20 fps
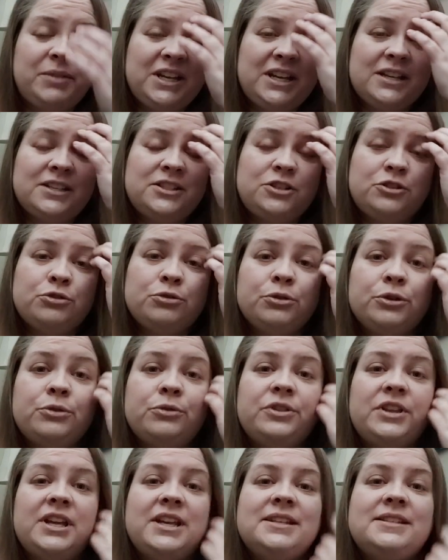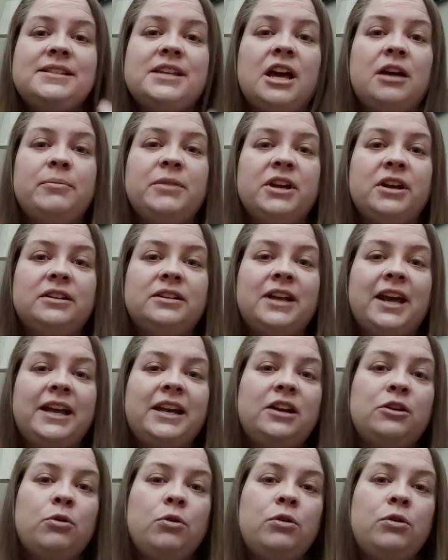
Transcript: because truth is coming online and